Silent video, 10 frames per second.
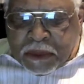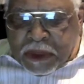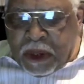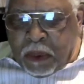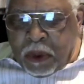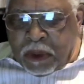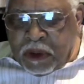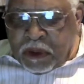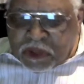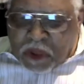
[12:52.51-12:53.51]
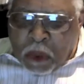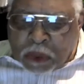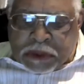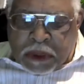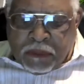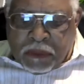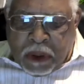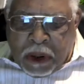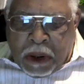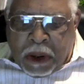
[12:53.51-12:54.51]
They were the thoughts of
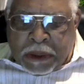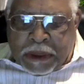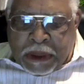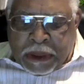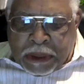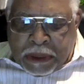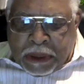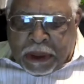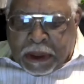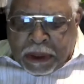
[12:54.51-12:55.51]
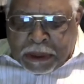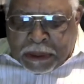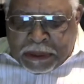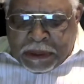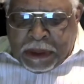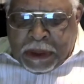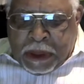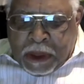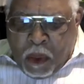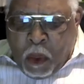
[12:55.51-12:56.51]
God and God
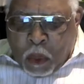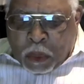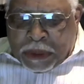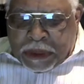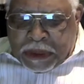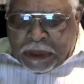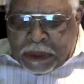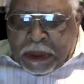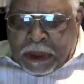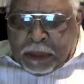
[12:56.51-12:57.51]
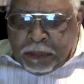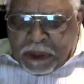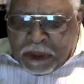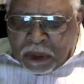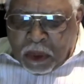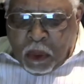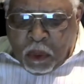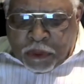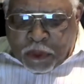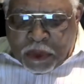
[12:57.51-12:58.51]
only be
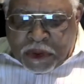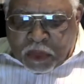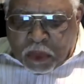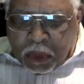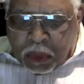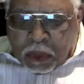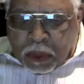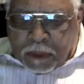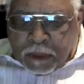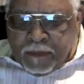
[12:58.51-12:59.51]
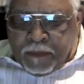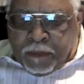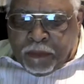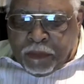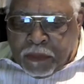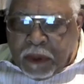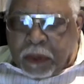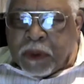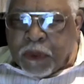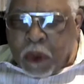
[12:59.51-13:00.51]
known through his word. They
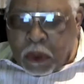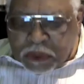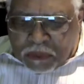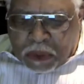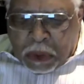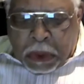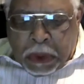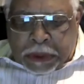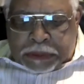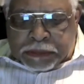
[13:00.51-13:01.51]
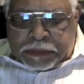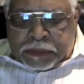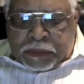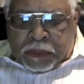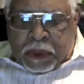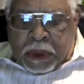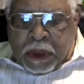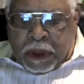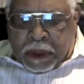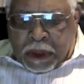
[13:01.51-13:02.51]
were the thoughts of God
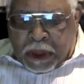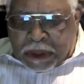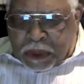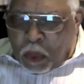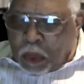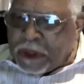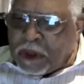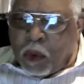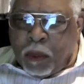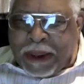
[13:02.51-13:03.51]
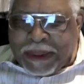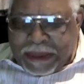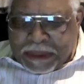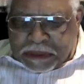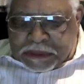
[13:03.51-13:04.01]
and God only, nobody else.